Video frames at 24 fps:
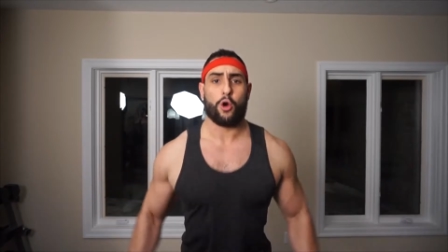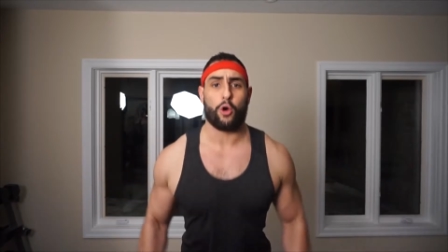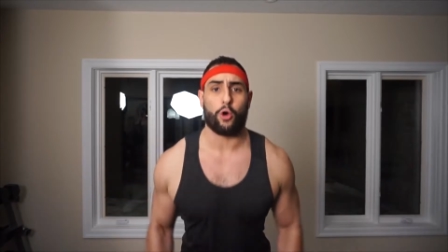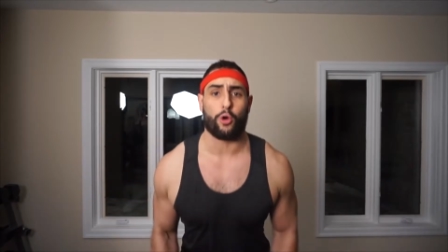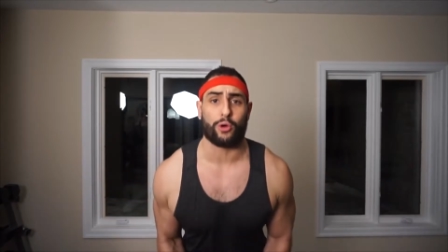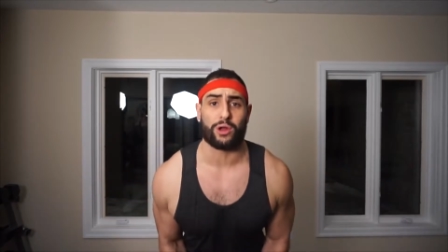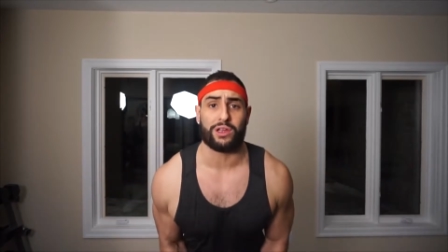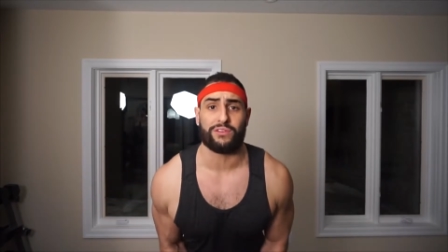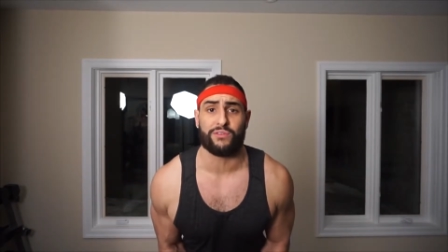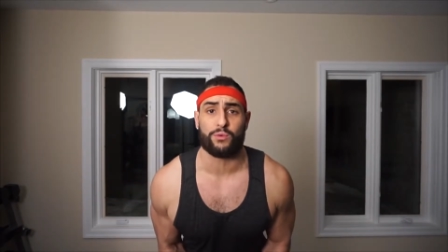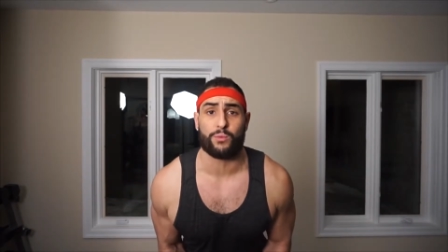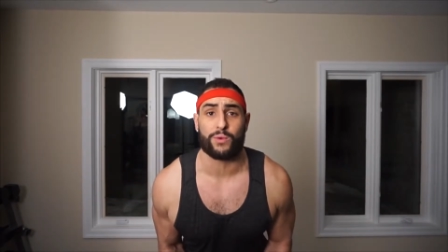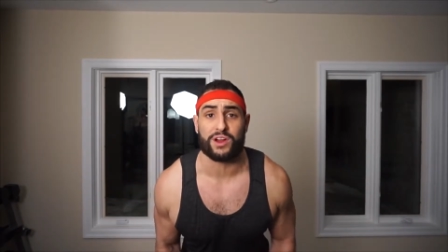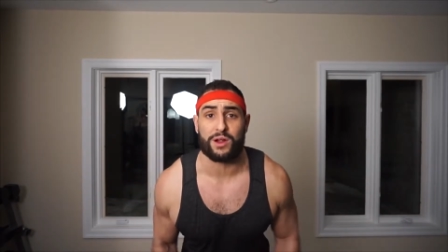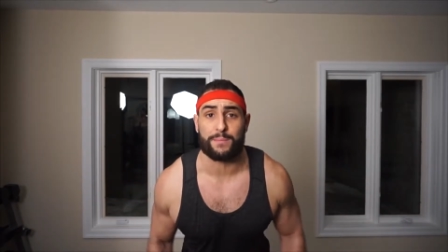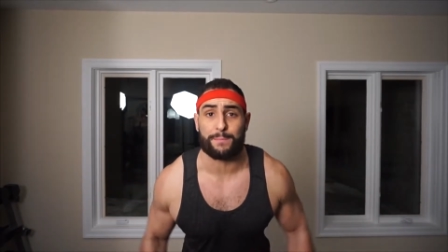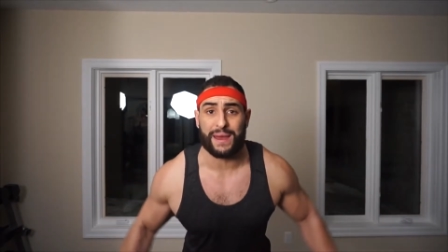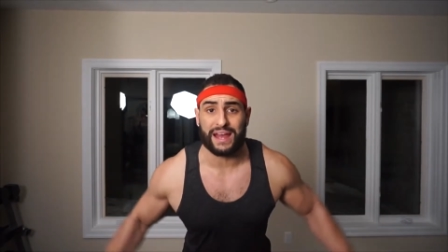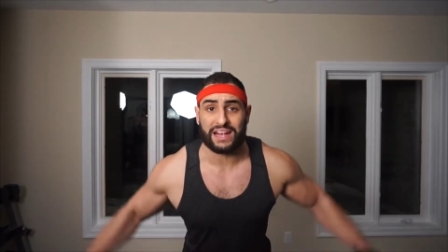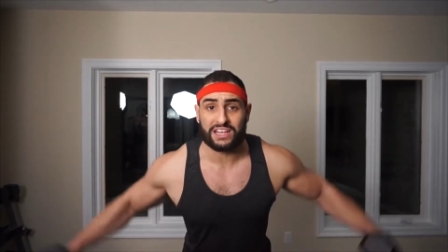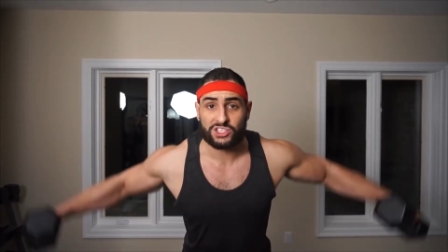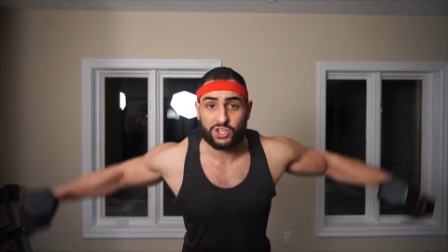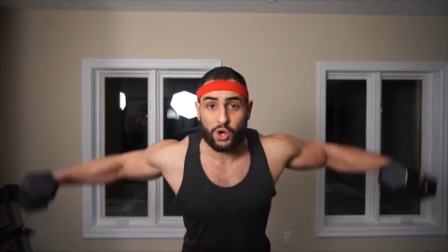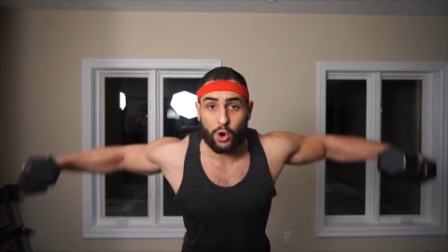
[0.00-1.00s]
or even when you're
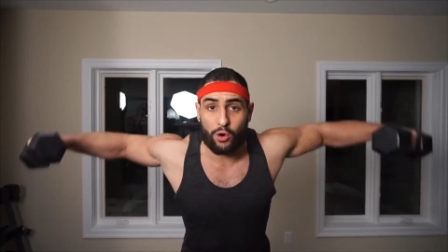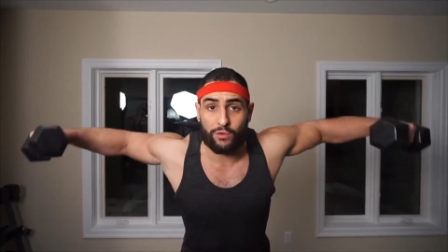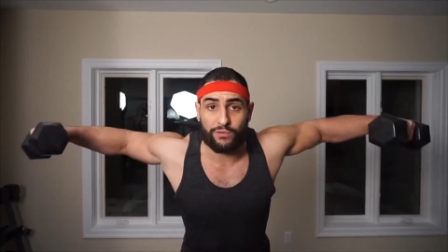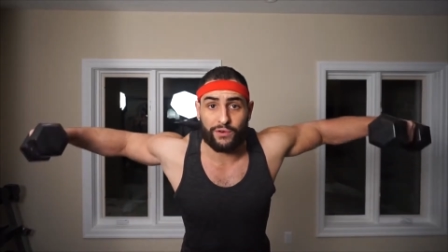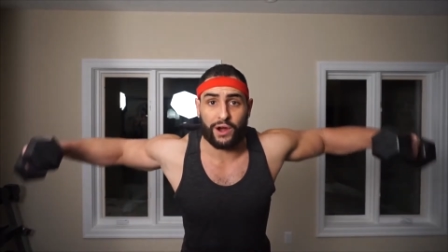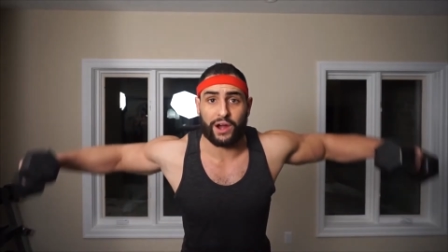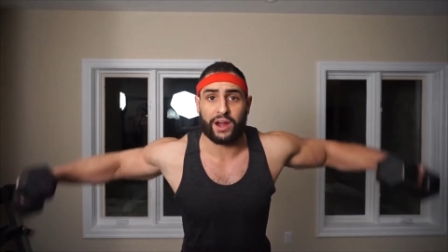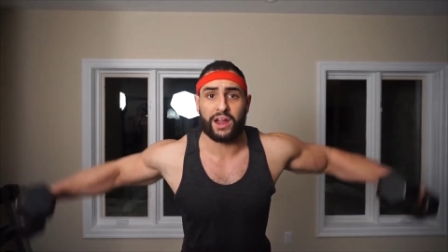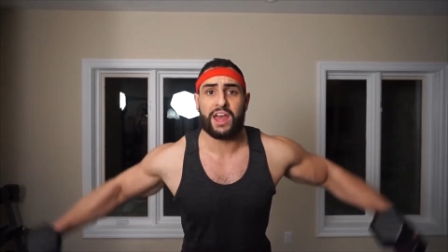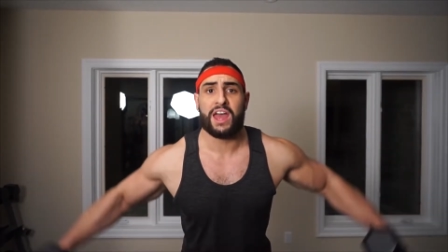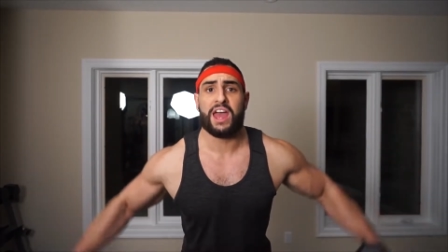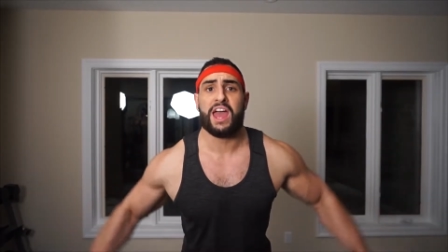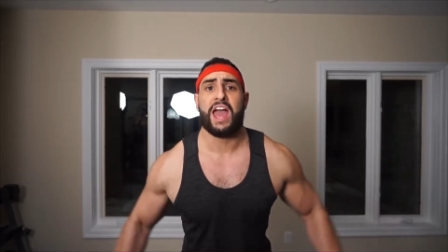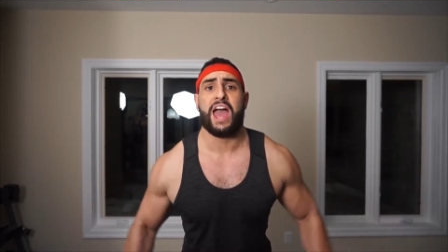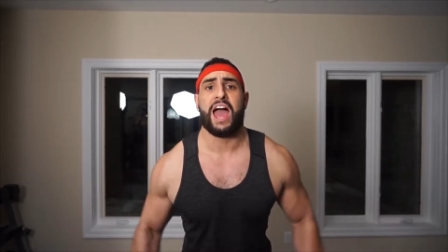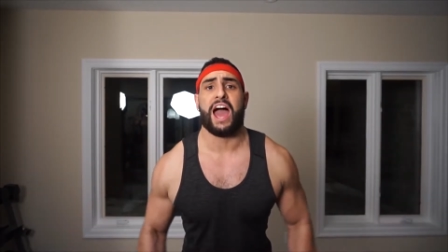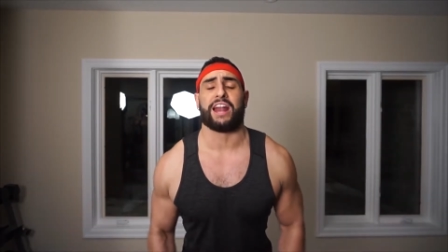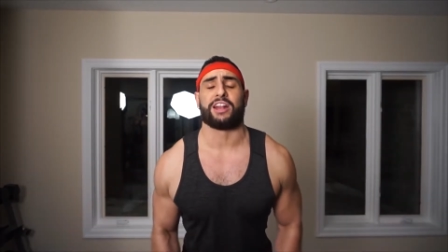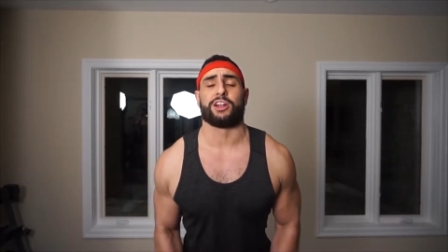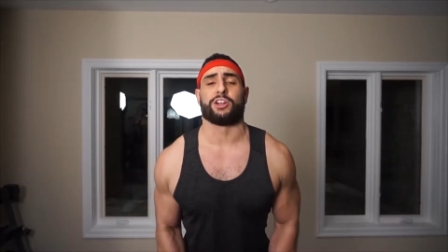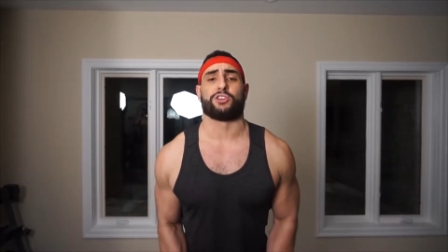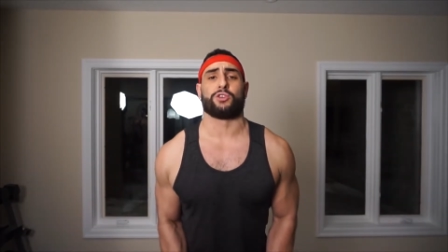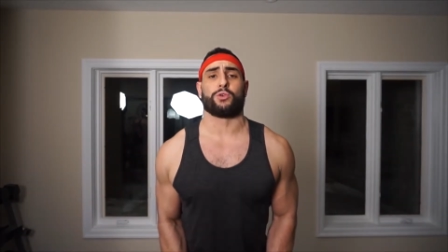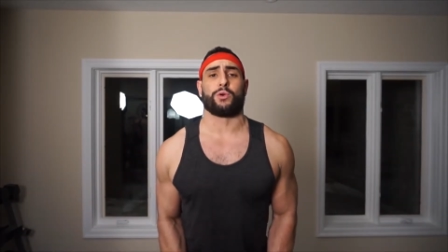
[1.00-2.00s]
bent over
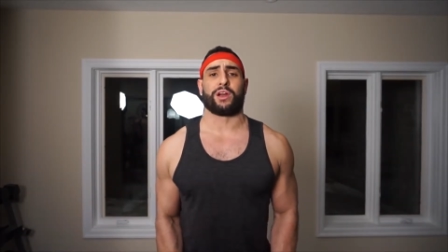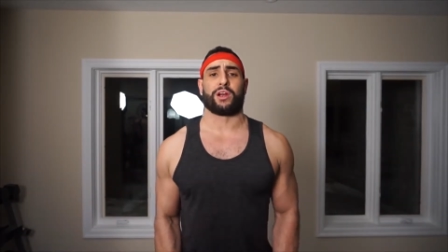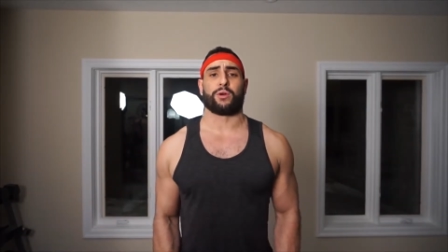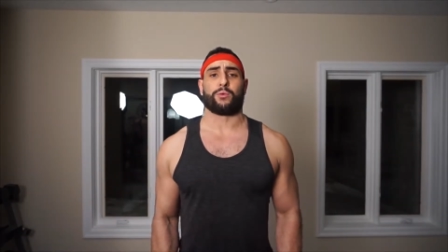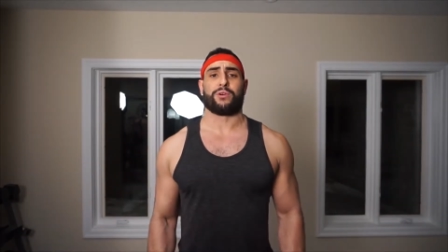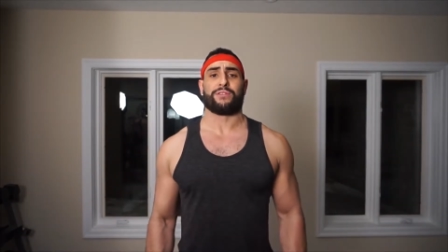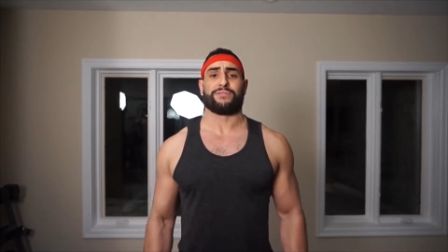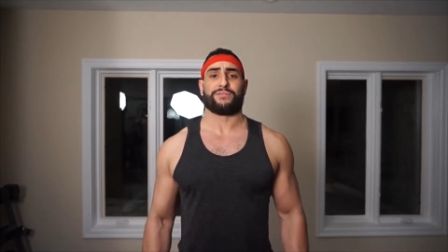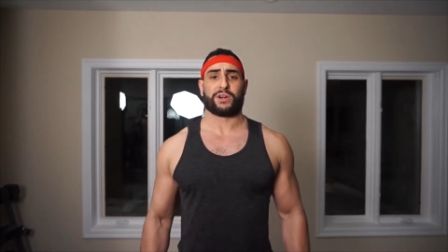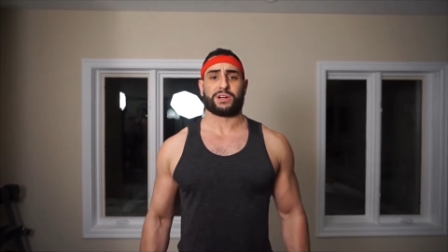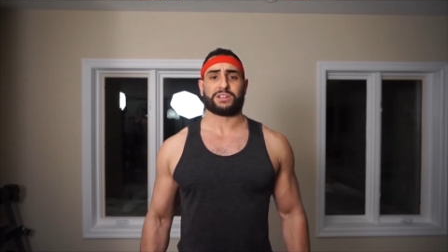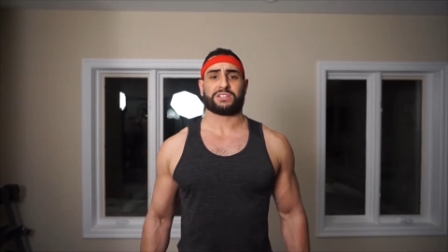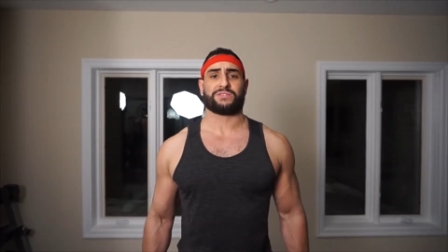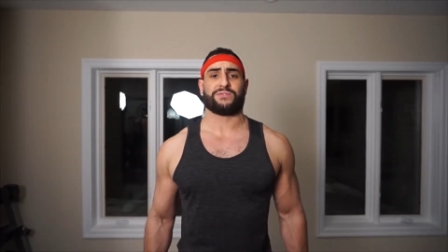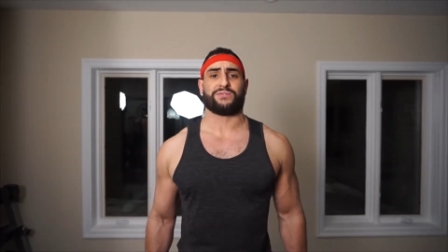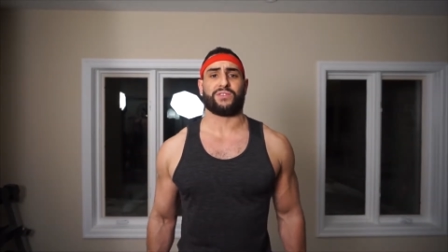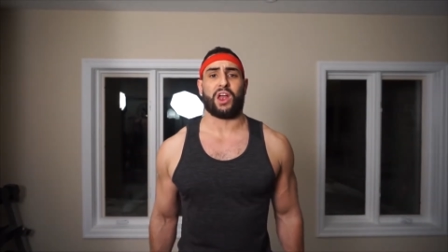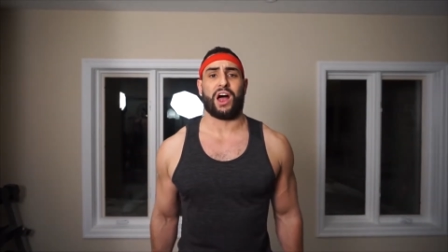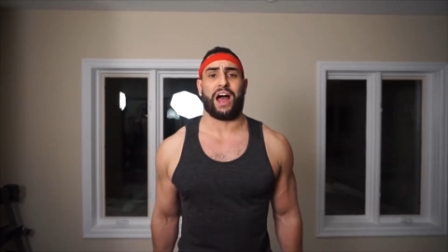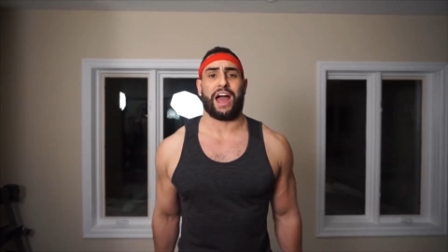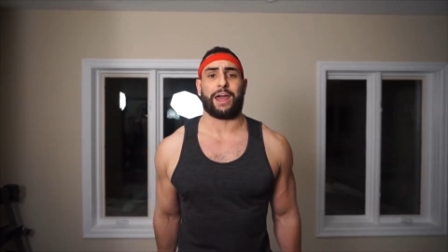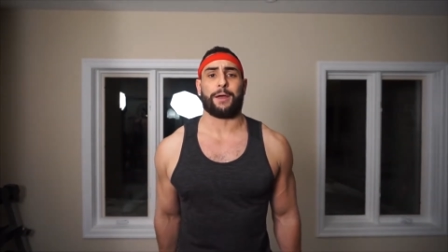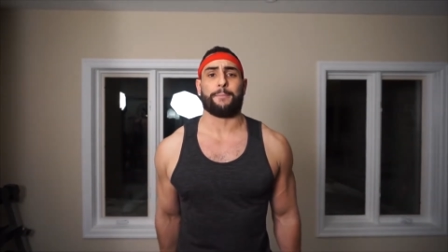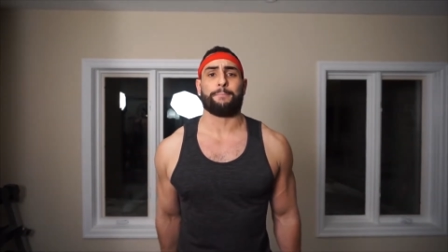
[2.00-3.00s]
and you're doing a reverse
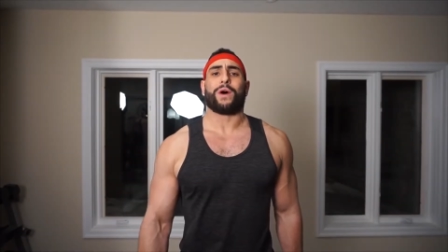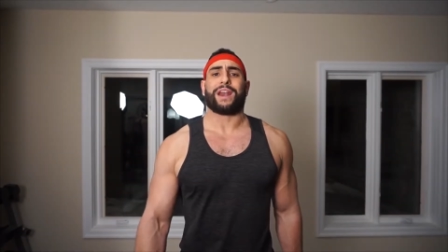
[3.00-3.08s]
fly,